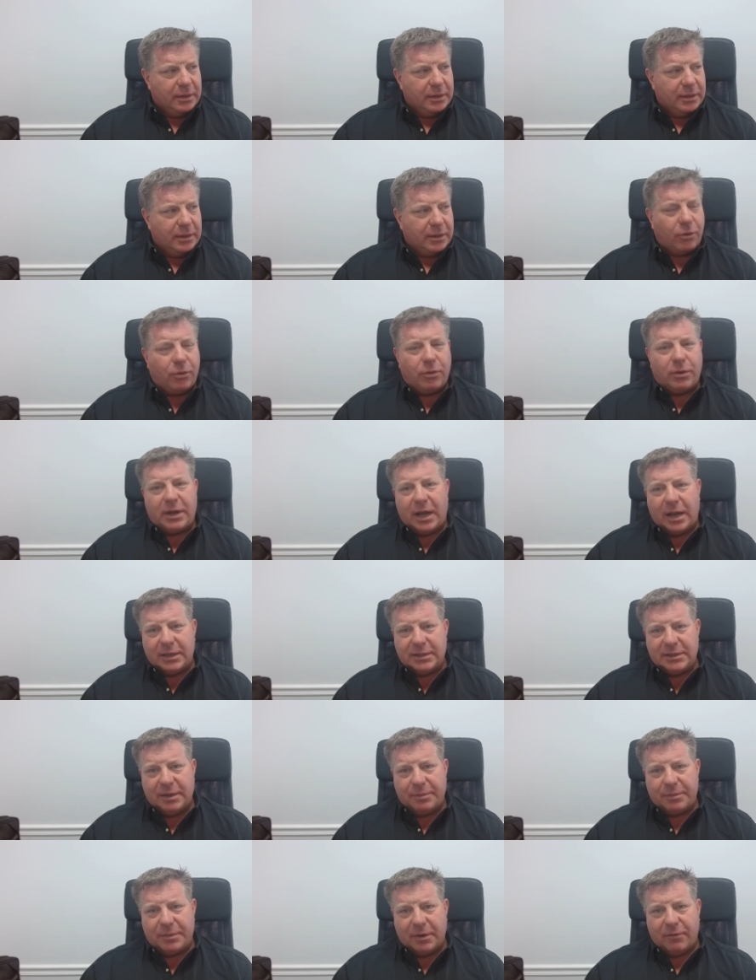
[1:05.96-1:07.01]
the whole
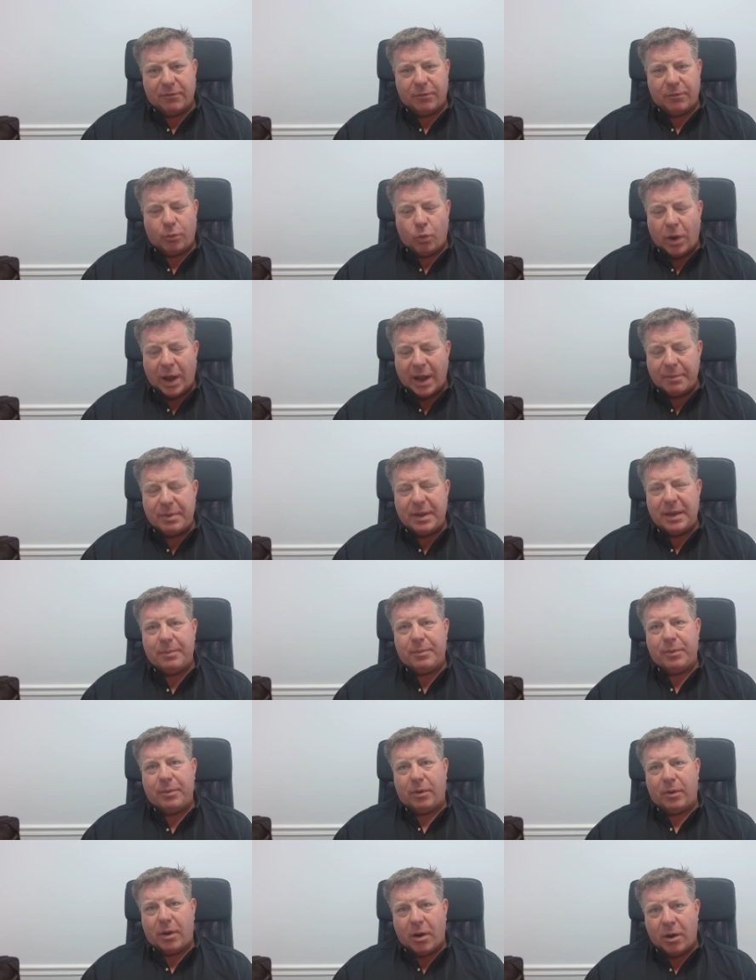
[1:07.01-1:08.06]
concept of why
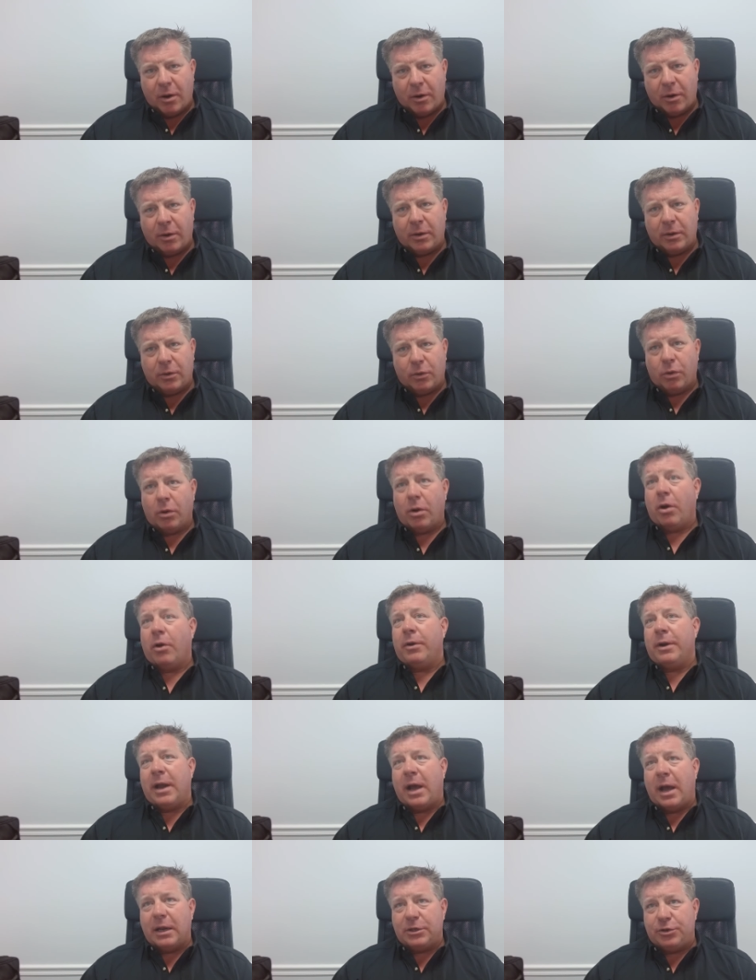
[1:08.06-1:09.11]
people are or are
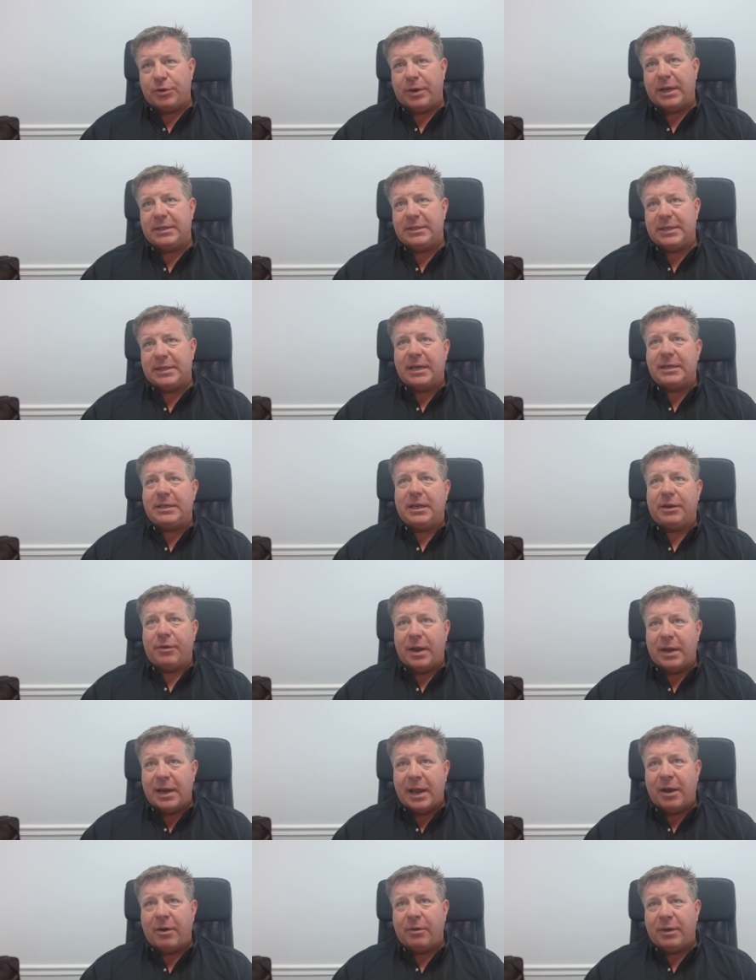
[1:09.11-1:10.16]
not transacting
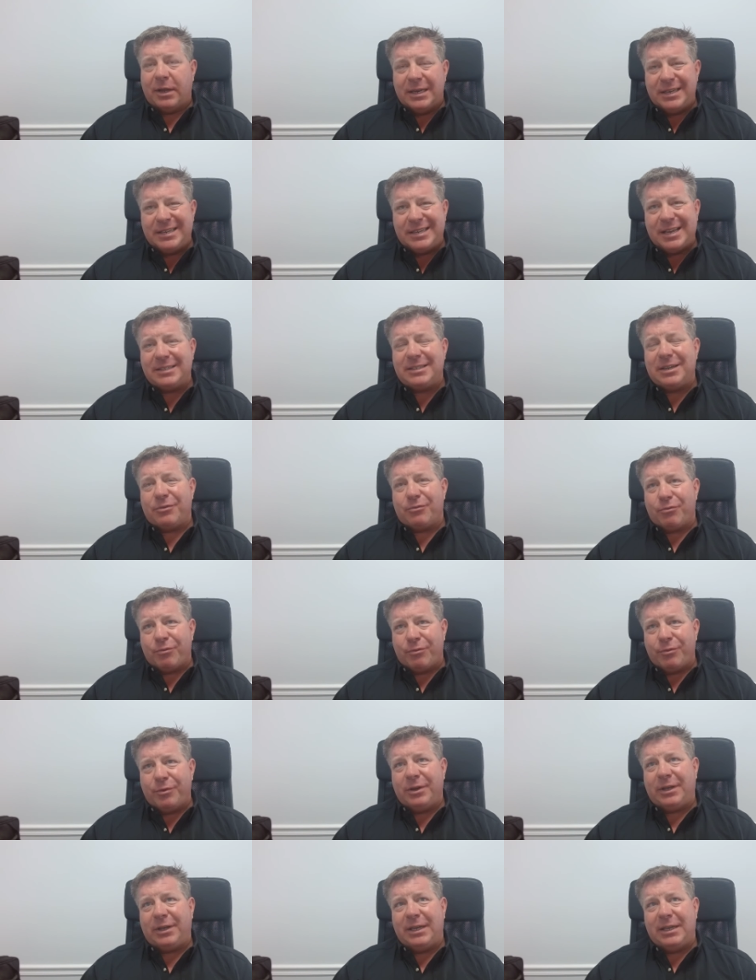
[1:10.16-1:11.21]
right now. And does it
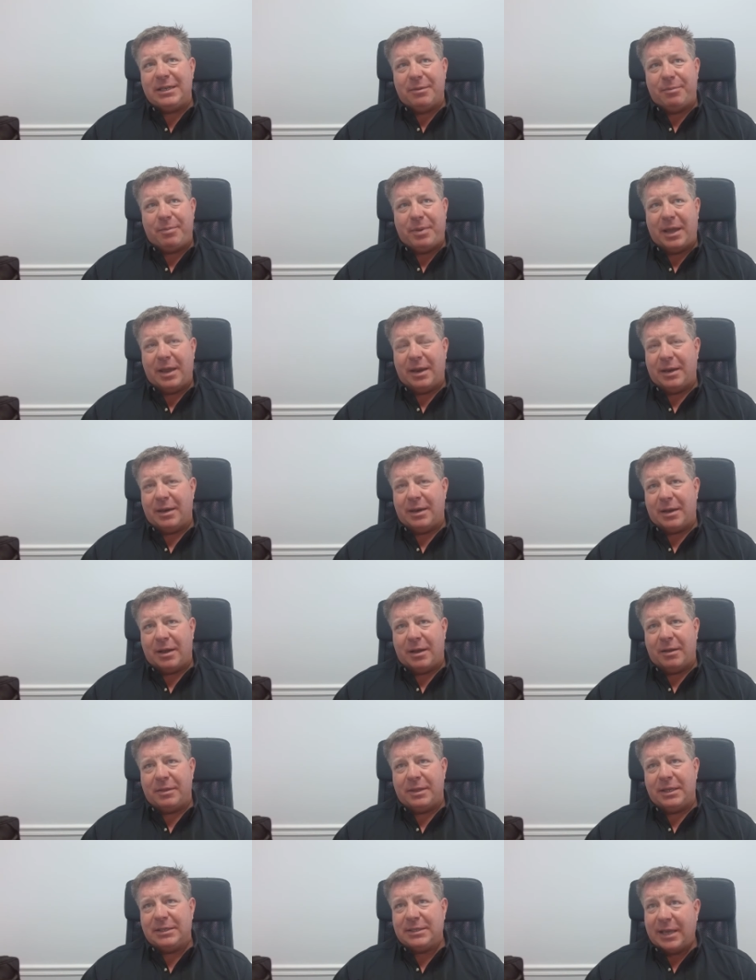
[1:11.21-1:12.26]
really depend
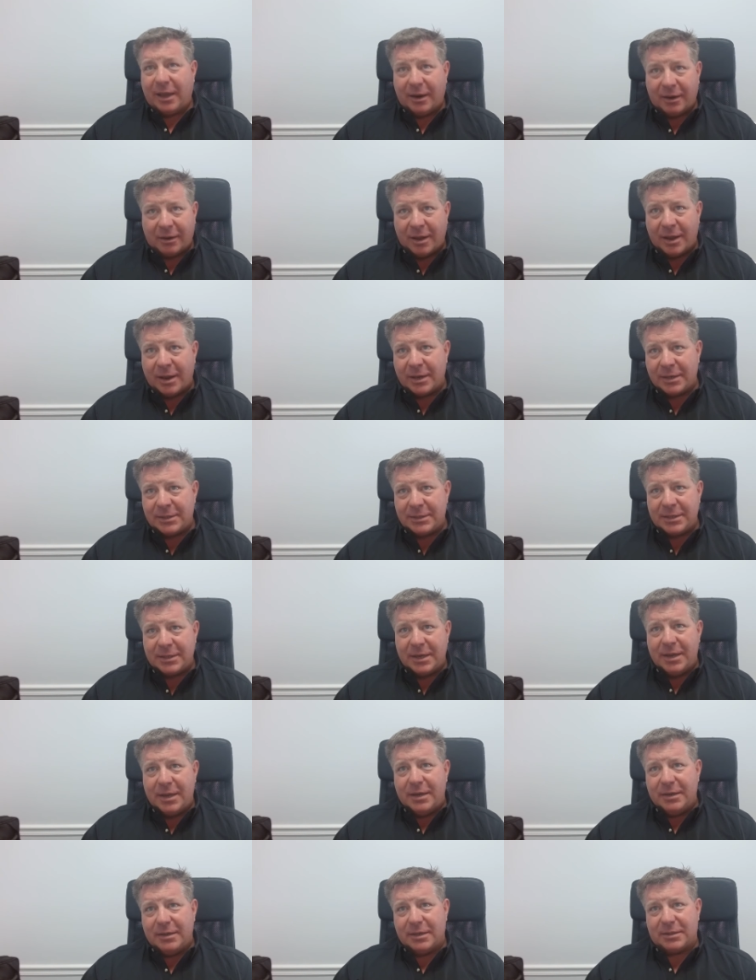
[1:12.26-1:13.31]
on these headlines?
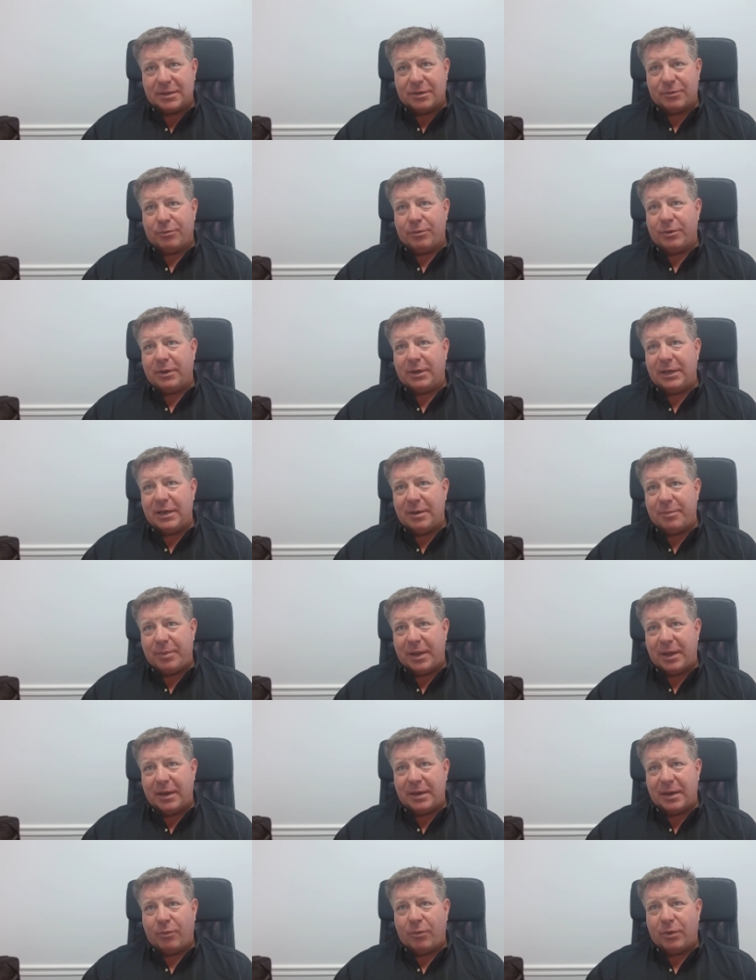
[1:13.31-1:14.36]
Does it really
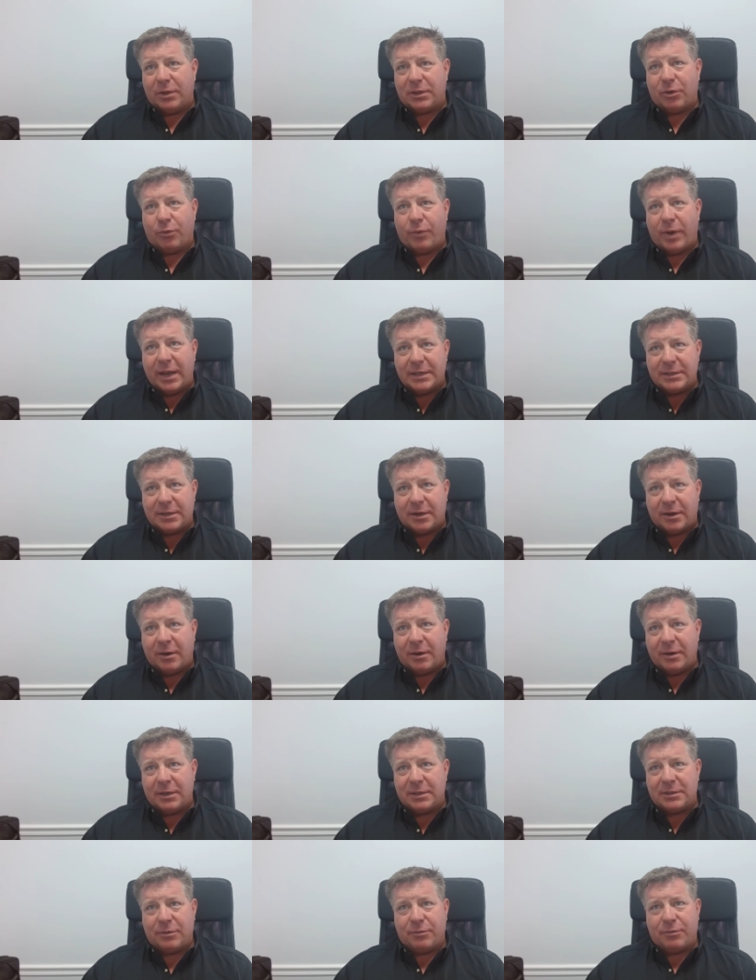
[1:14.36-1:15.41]
depend on what the rates
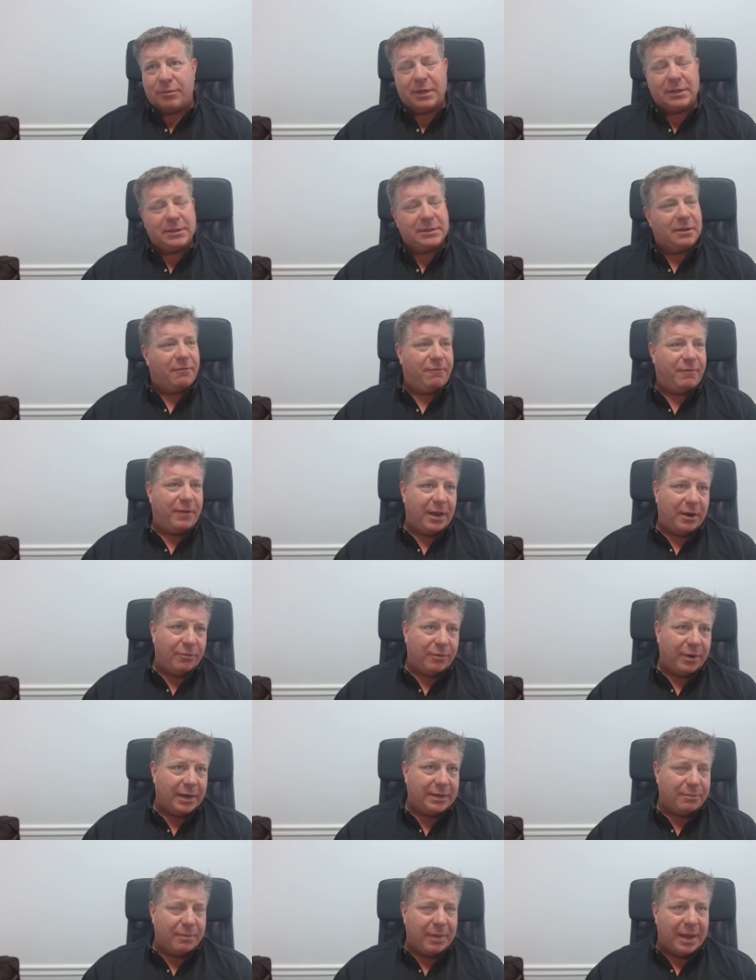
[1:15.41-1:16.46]
are? Does it, does the Fed
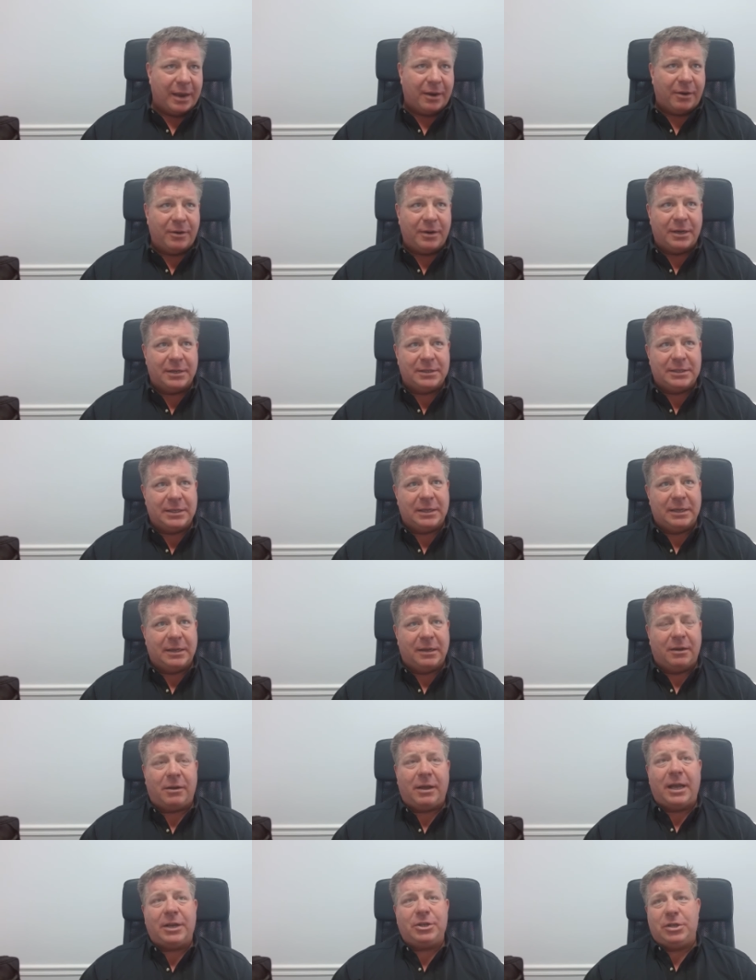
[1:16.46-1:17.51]
rate matter? Does the
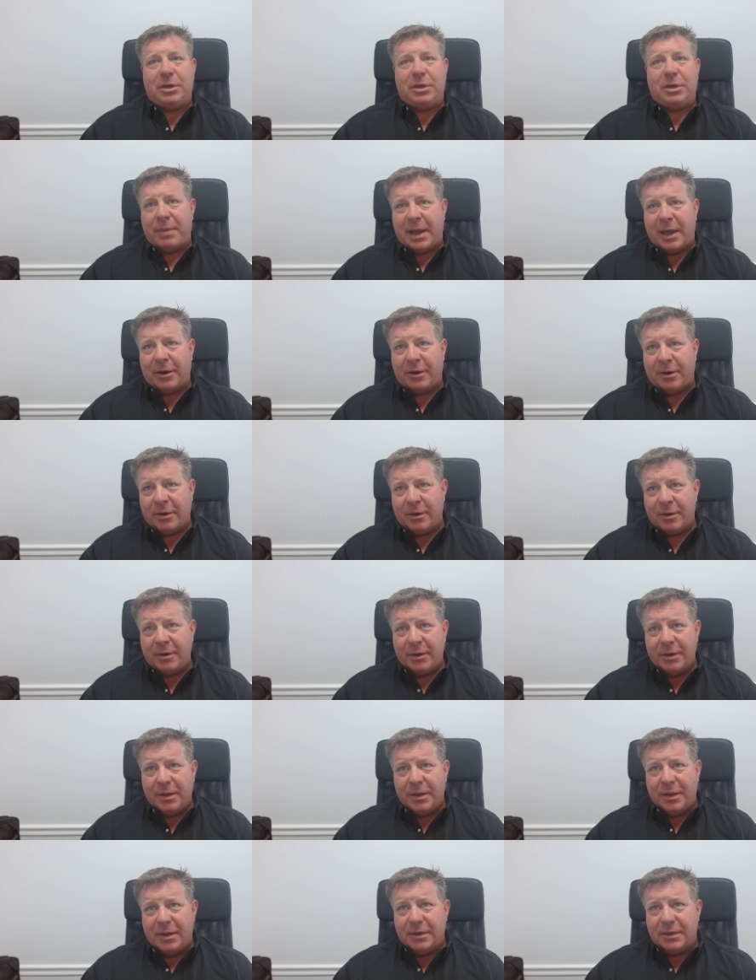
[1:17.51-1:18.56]
election matter?
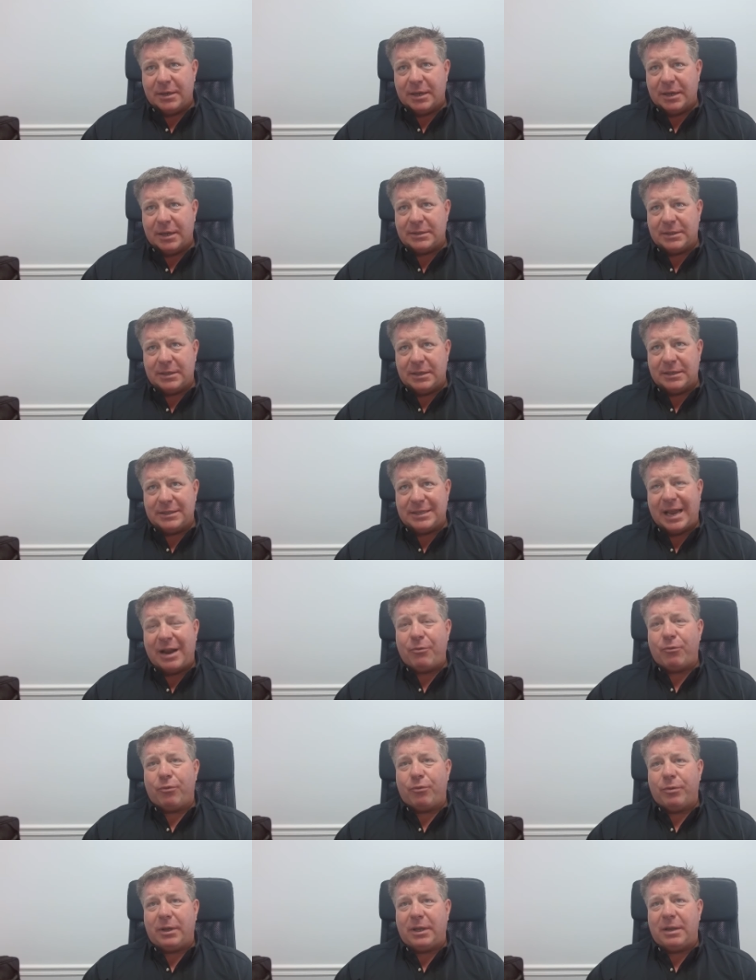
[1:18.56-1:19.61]
Does, does
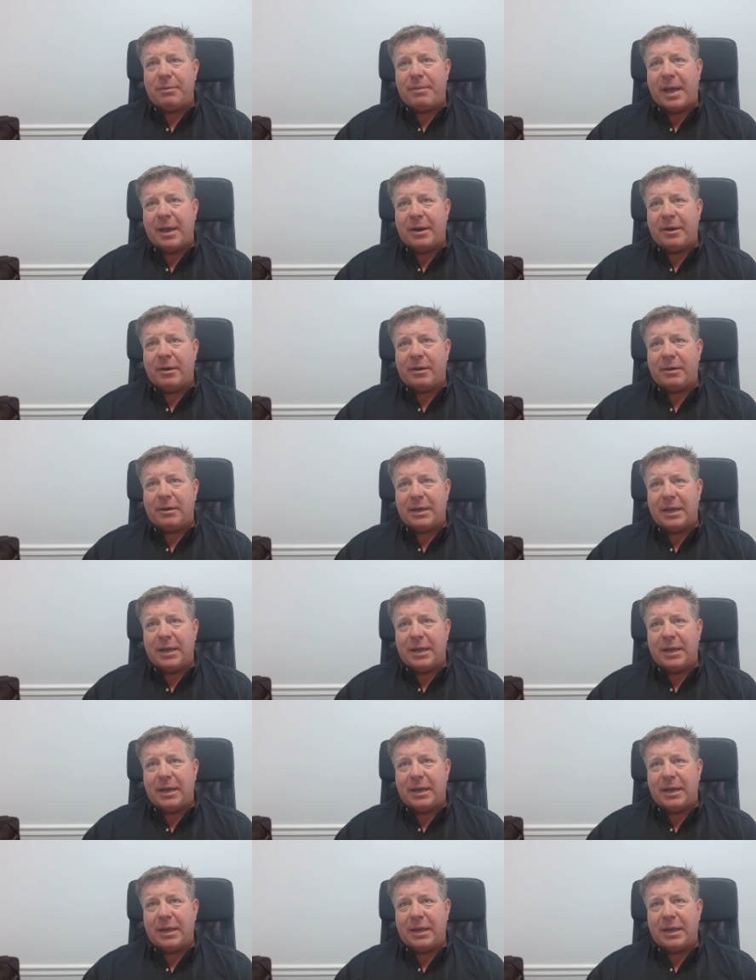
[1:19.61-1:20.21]
that really matter?